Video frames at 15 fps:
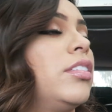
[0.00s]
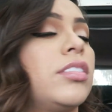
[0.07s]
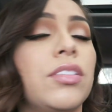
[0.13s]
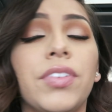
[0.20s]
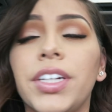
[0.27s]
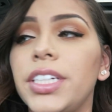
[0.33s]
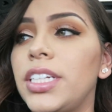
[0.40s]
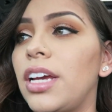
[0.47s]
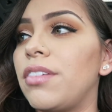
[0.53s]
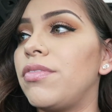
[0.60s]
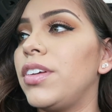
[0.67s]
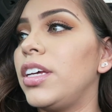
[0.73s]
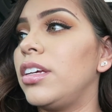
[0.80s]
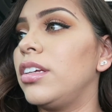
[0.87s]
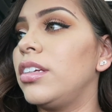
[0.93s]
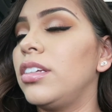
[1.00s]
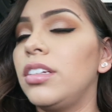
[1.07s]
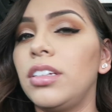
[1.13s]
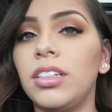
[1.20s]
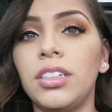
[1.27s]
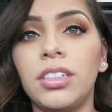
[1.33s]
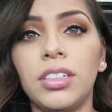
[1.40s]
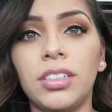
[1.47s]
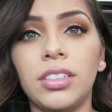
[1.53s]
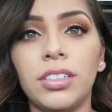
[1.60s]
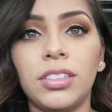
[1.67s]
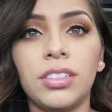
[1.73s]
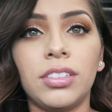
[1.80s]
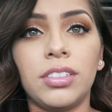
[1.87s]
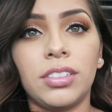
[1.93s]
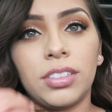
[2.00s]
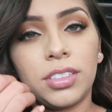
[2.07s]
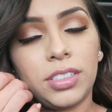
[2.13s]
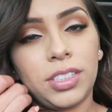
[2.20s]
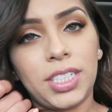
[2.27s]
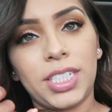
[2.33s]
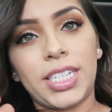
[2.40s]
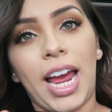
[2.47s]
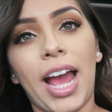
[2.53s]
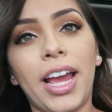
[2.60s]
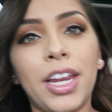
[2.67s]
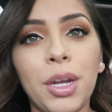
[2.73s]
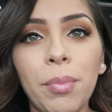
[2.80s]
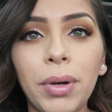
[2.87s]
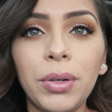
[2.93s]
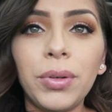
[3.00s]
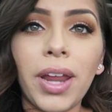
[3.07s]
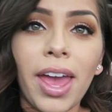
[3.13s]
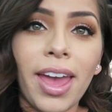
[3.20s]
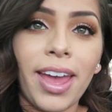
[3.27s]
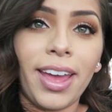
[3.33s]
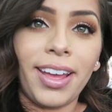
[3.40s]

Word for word: It's a very tight fit. Mm-hmm. Tight in the booty.